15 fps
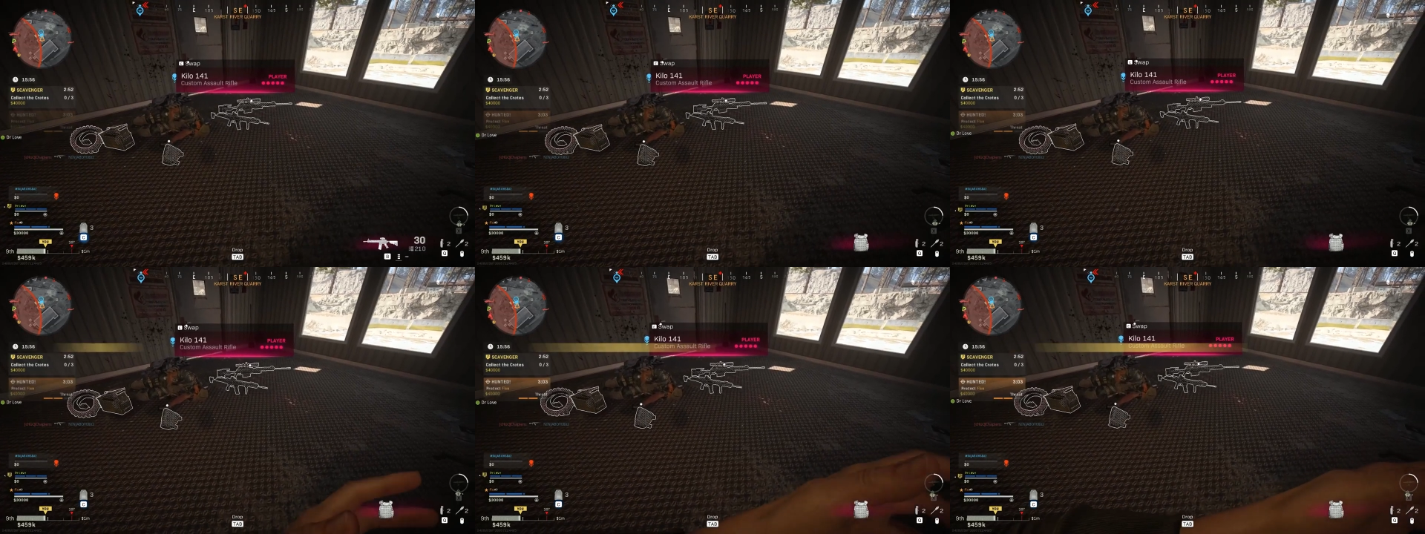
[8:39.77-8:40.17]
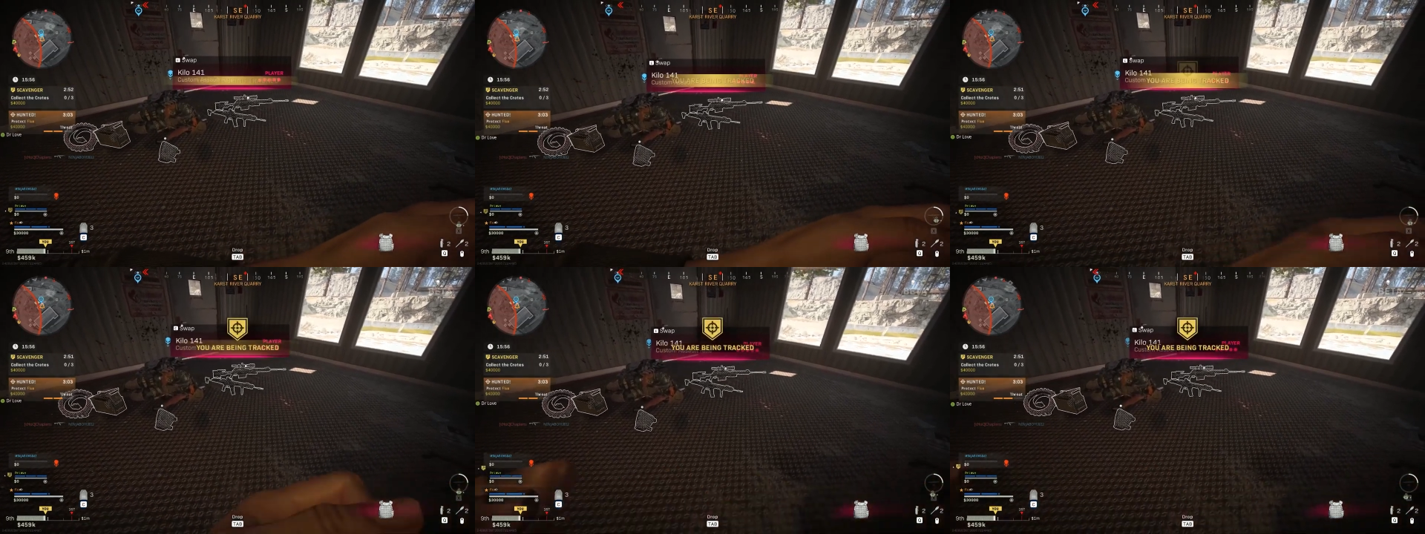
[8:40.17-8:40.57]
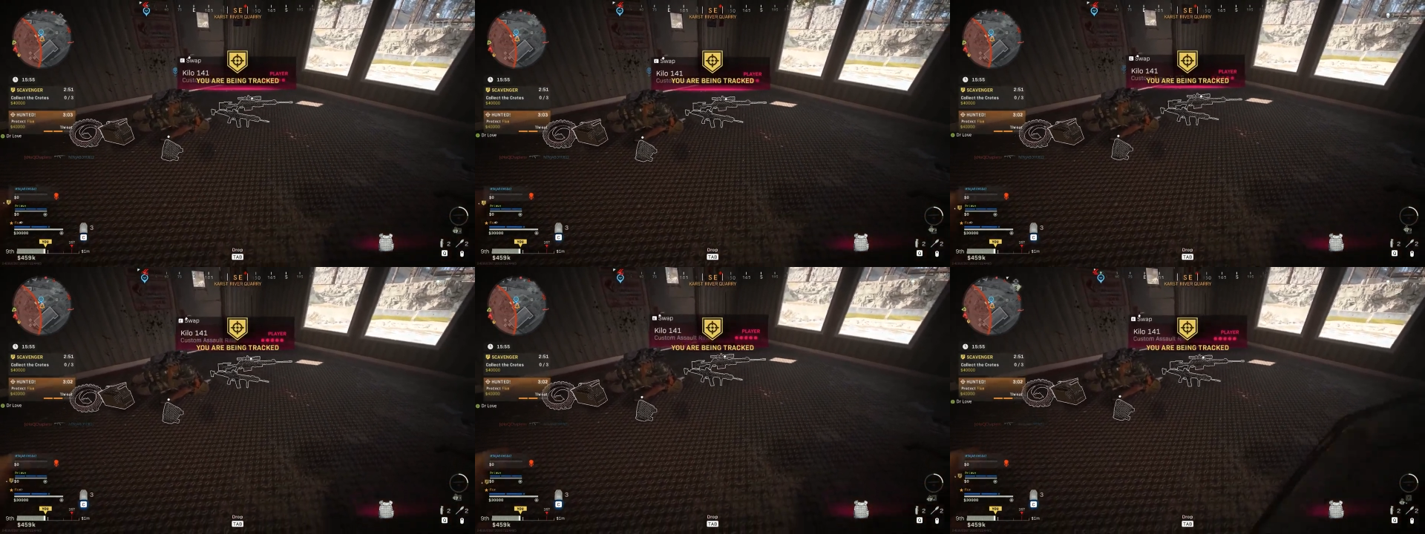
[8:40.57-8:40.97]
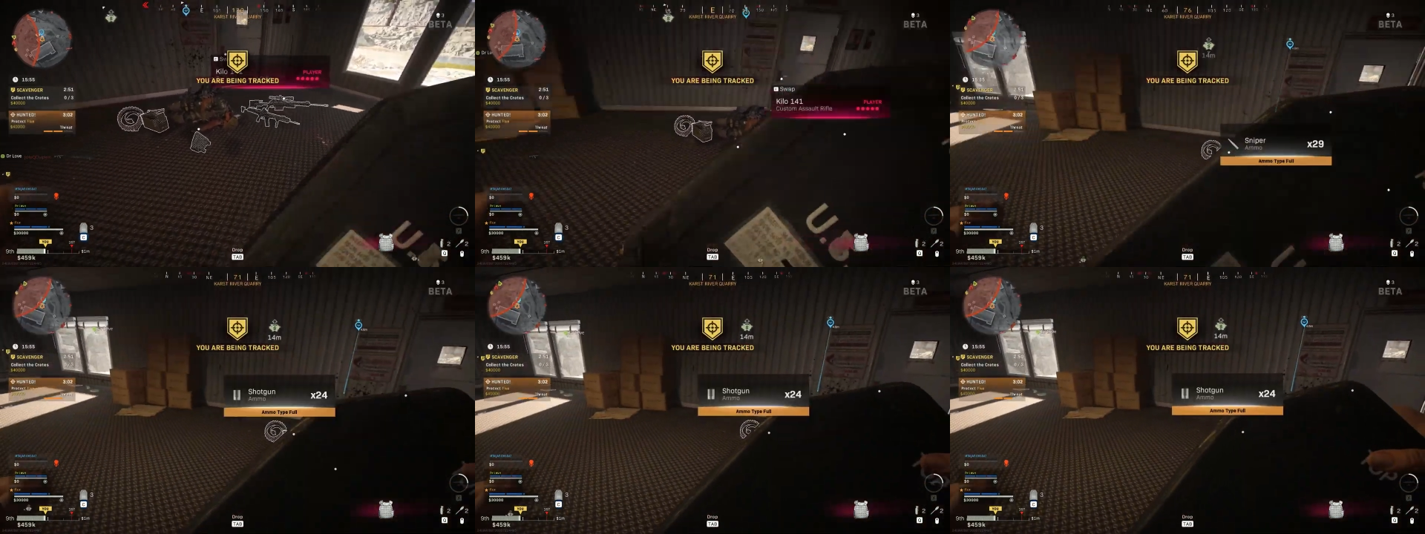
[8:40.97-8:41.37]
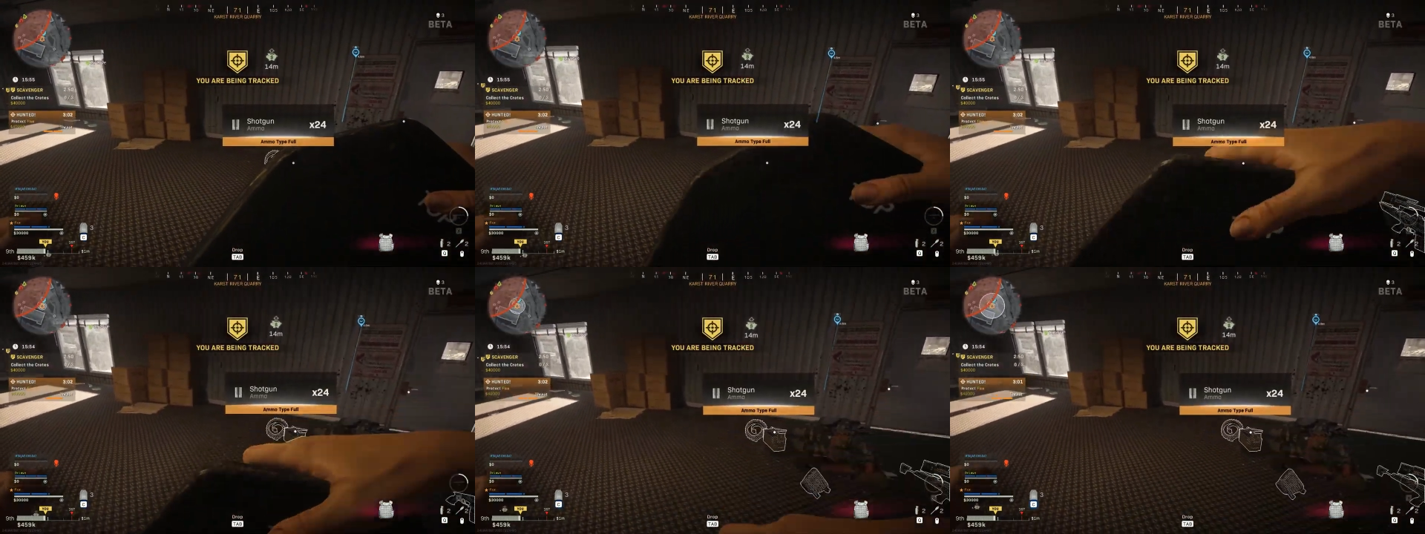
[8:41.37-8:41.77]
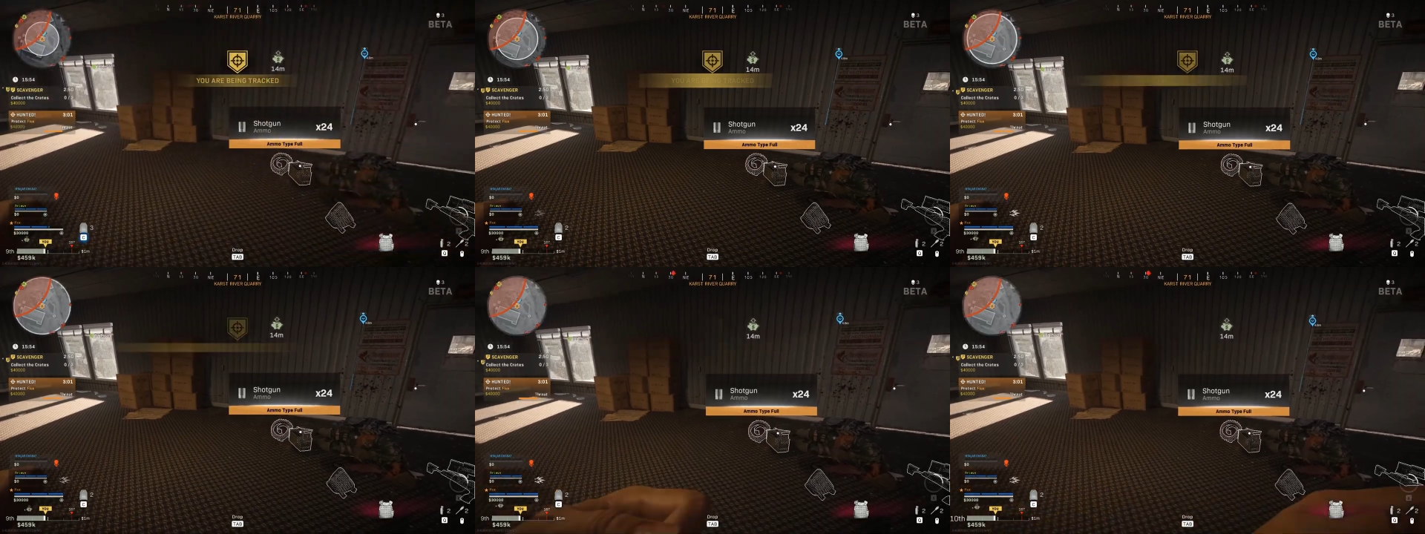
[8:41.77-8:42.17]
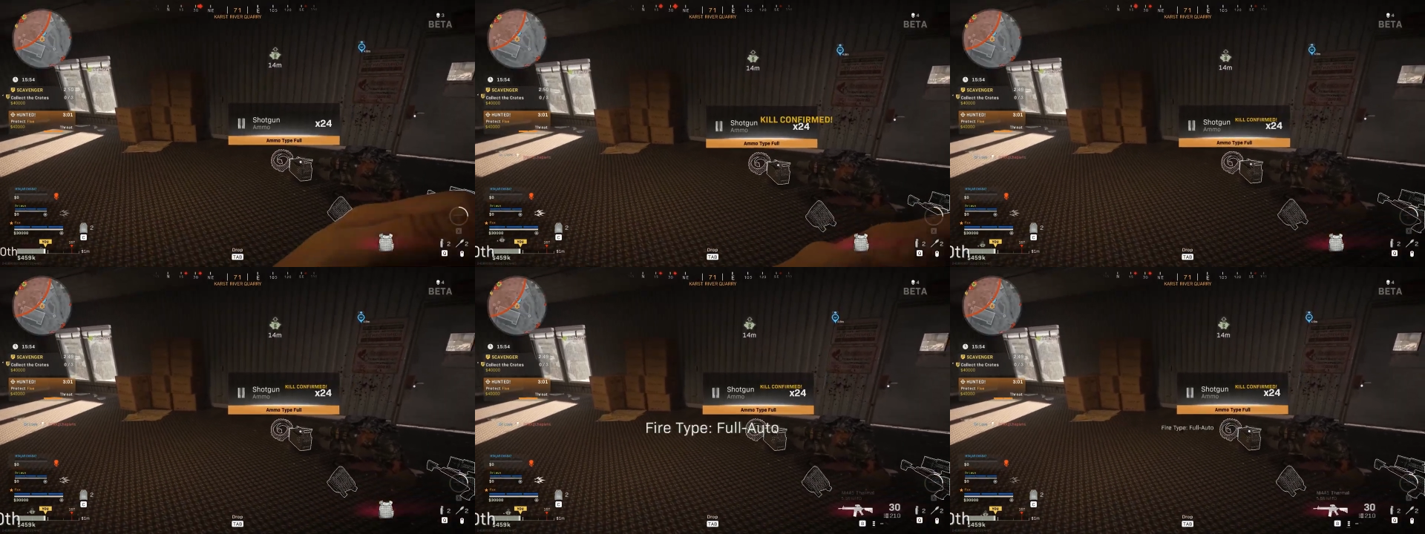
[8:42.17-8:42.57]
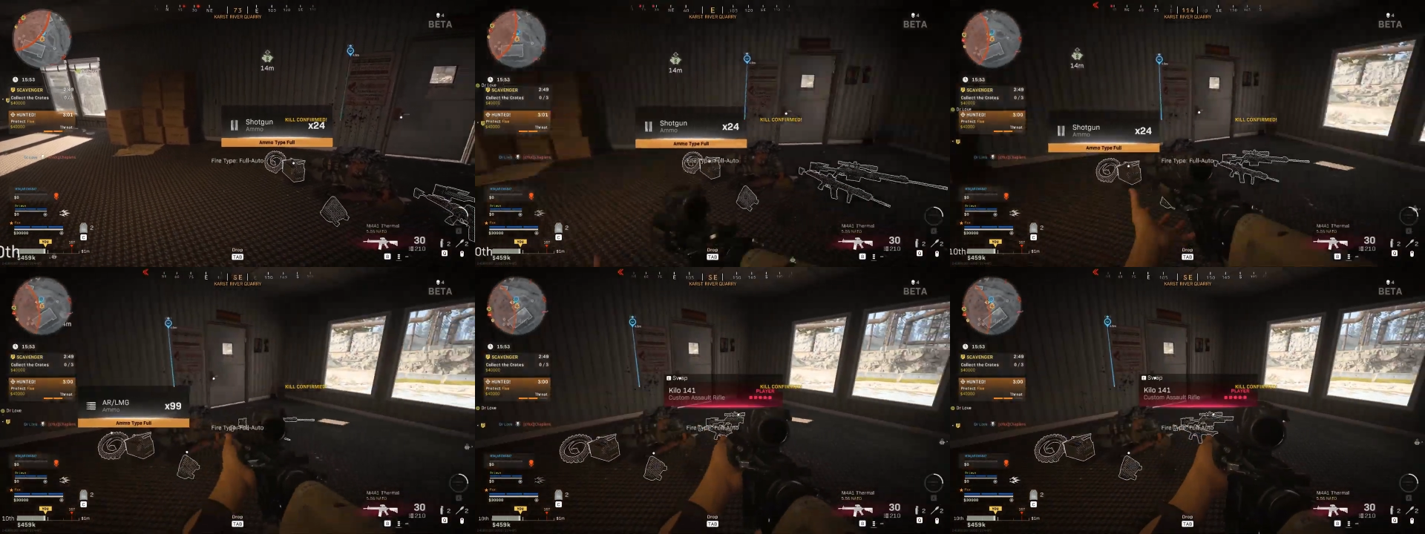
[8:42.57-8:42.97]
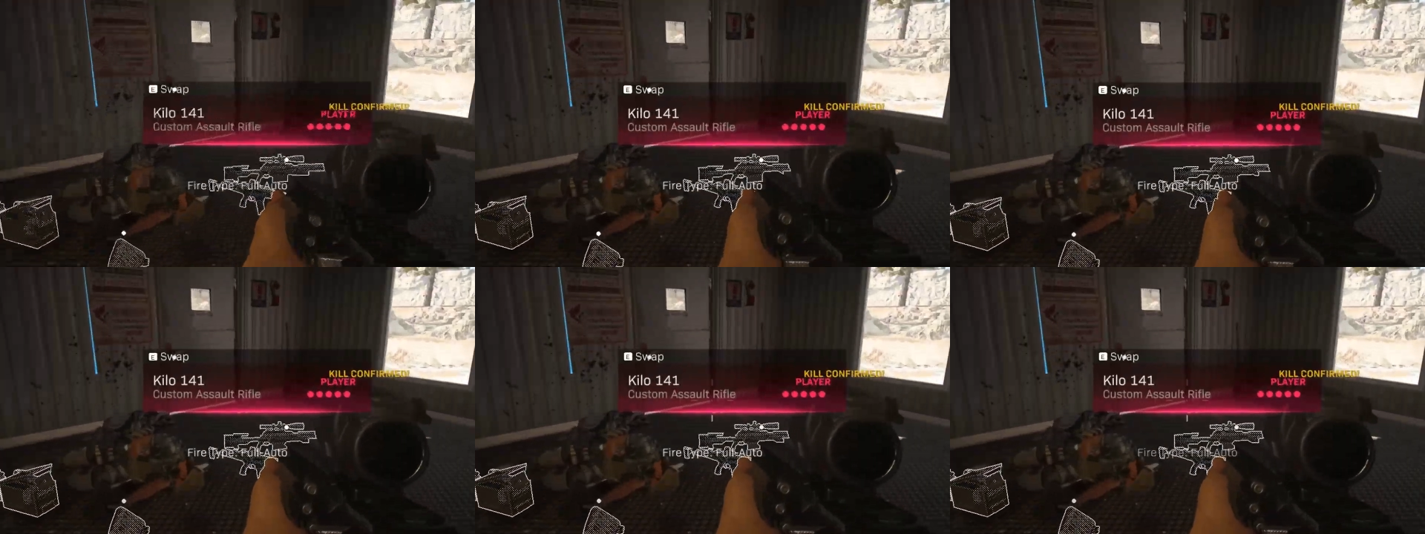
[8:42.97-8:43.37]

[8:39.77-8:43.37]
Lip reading: Nobody's mouth can be seen.